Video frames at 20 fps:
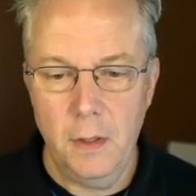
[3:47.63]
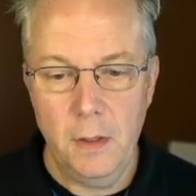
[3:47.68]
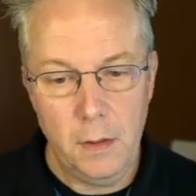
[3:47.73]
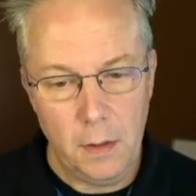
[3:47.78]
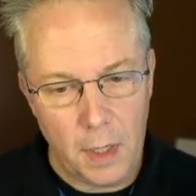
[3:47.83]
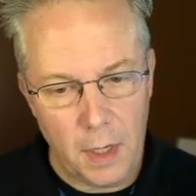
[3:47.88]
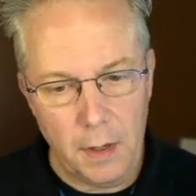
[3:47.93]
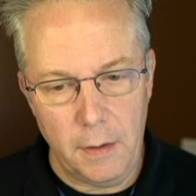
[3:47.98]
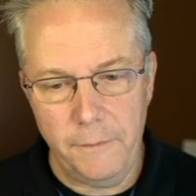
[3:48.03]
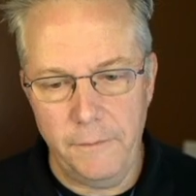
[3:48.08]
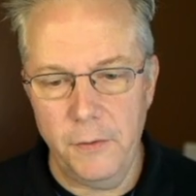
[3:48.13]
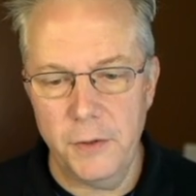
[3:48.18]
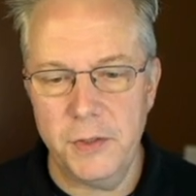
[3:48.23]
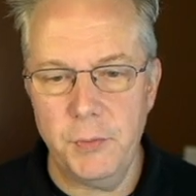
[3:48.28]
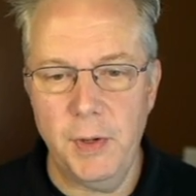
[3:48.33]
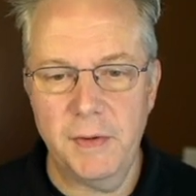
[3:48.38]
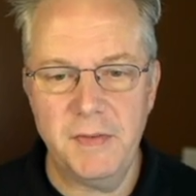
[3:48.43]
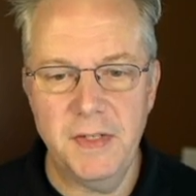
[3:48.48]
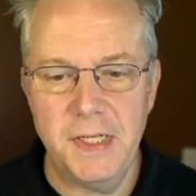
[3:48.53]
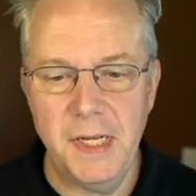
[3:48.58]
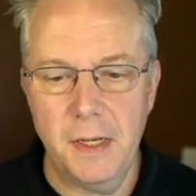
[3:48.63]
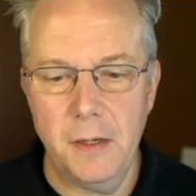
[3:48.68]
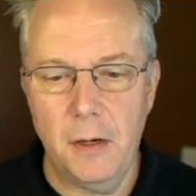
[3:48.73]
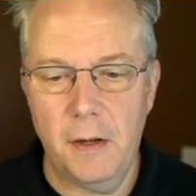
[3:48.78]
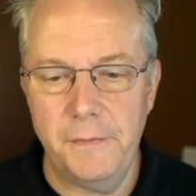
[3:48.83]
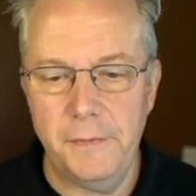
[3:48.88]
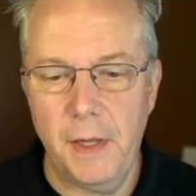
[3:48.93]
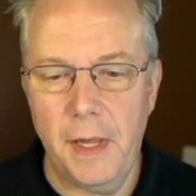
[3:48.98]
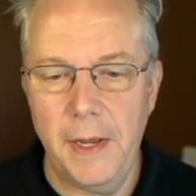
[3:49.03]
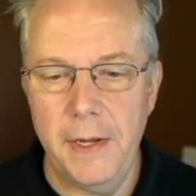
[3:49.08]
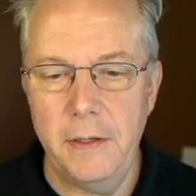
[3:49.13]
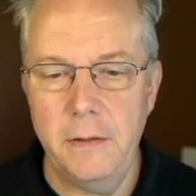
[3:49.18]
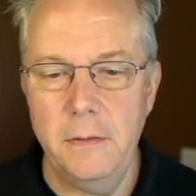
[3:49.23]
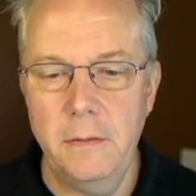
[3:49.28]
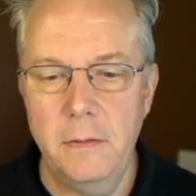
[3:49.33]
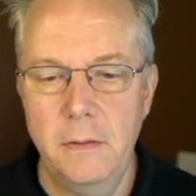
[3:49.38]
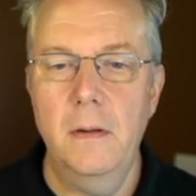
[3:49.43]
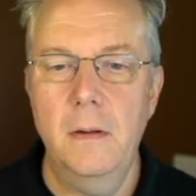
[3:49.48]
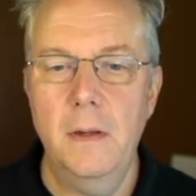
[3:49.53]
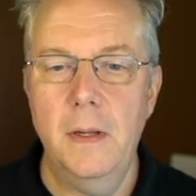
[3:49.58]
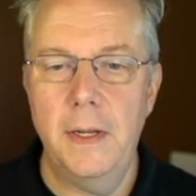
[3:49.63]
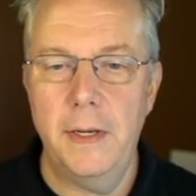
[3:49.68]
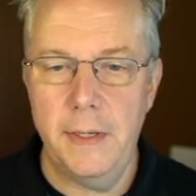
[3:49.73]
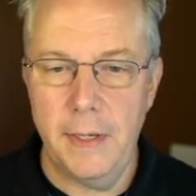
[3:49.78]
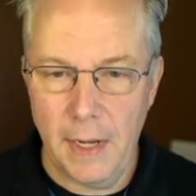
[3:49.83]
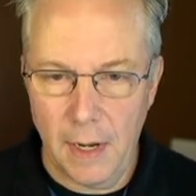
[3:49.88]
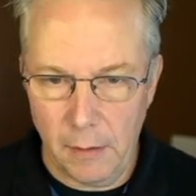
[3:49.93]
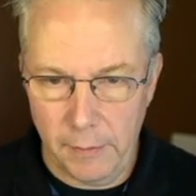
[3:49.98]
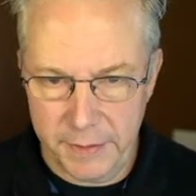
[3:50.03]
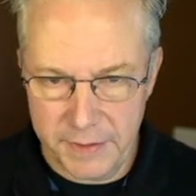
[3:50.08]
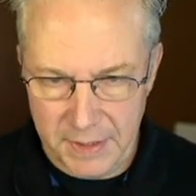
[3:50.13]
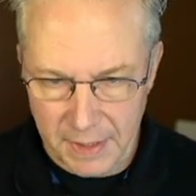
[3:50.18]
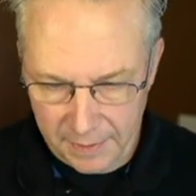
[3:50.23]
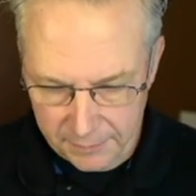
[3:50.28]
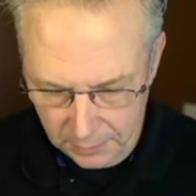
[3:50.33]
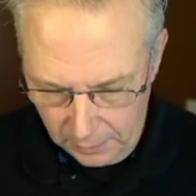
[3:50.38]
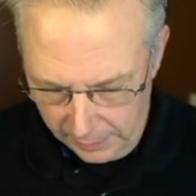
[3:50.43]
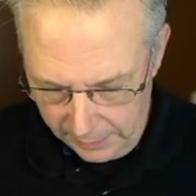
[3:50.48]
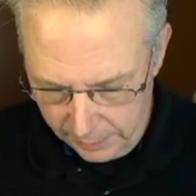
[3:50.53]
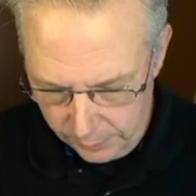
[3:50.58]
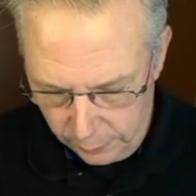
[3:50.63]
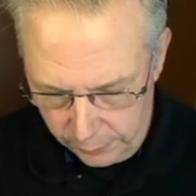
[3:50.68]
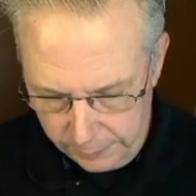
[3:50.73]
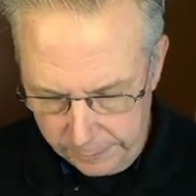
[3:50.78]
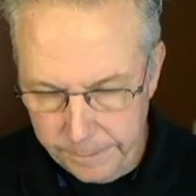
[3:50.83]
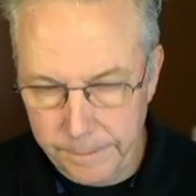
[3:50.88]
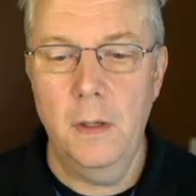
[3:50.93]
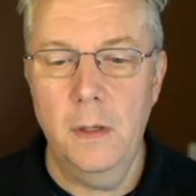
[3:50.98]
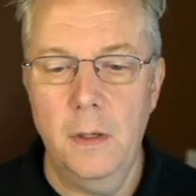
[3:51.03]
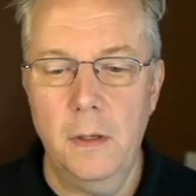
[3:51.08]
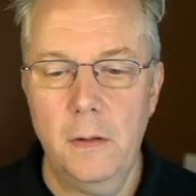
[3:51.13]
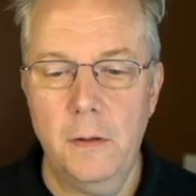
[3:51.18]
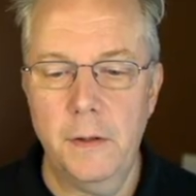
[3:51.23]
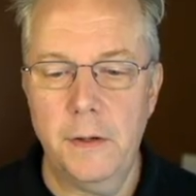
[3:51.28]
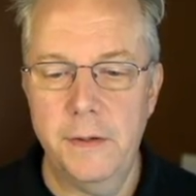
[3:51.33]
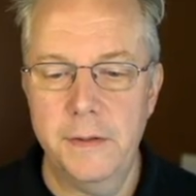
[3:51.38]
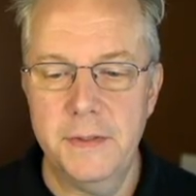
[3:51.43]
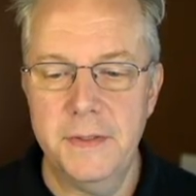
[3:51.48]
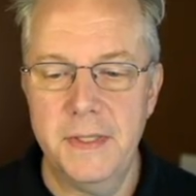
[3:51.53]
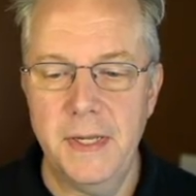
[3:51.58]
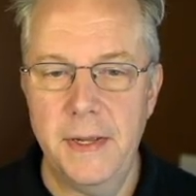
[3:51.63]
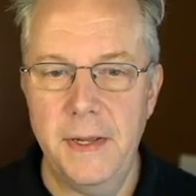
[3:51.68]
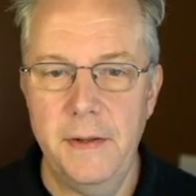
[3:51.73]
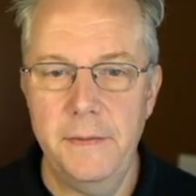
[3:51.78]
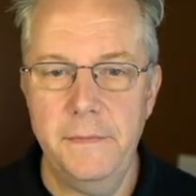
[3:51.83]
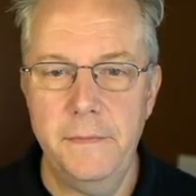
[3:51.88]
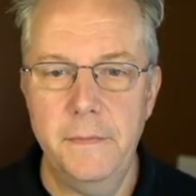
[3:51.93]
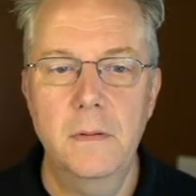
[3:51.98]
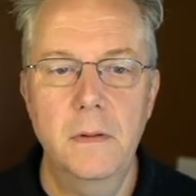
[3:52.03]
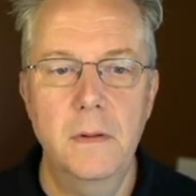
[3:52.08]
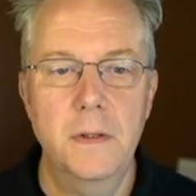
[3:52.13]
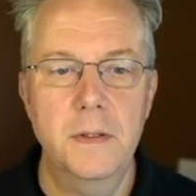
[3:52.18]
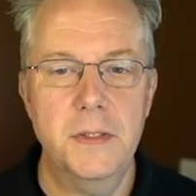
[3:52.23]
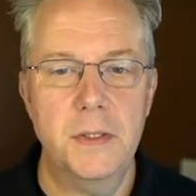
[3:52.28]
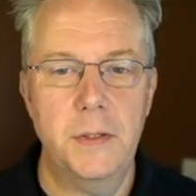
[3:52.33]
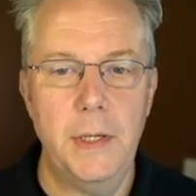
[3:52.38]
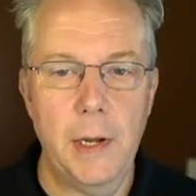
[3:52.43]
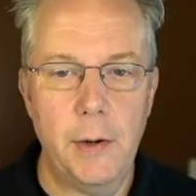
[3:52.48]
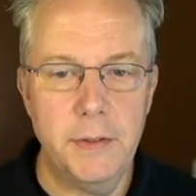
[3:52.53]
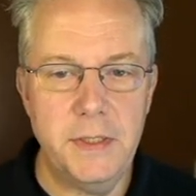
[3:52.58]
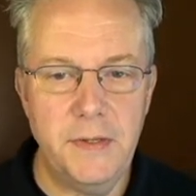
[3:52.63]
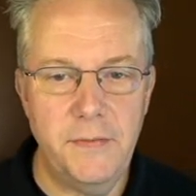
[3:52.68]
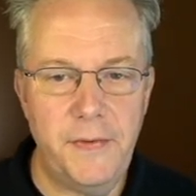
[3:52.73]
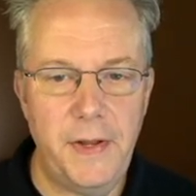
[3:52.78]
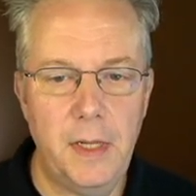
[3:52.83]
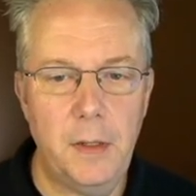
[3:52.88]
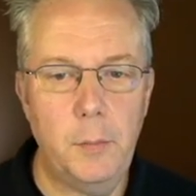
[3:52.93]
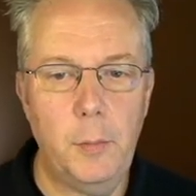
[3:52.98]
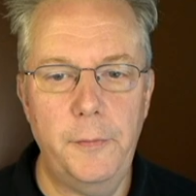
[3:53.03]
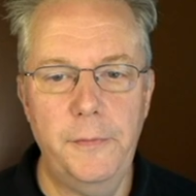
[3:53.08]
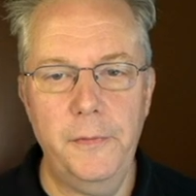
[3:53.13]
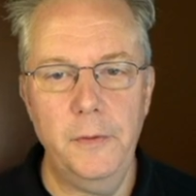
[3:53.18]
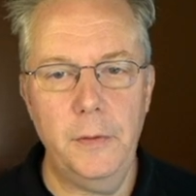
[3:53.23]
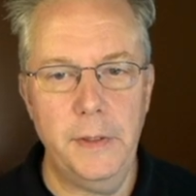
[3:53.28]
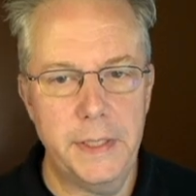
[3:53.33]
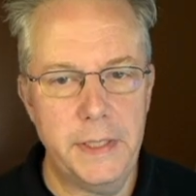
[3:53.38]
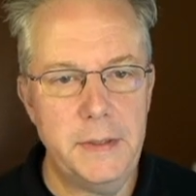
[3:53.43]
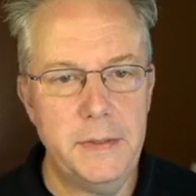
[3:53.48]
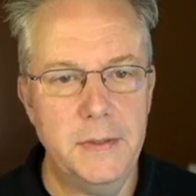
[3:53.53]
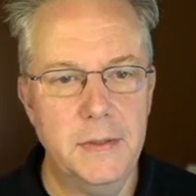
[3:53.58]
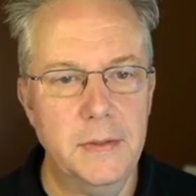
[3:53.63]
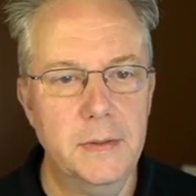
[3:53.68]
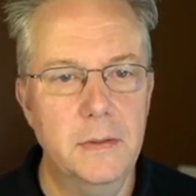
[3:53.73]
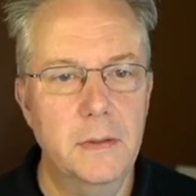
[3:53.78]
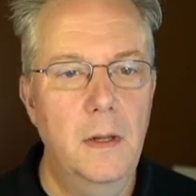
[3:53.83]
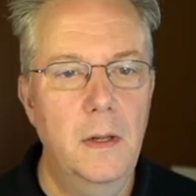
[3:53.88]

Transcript: Ah, first we have to take it offline. And now let's add the label, click on save. So now it's available for lease.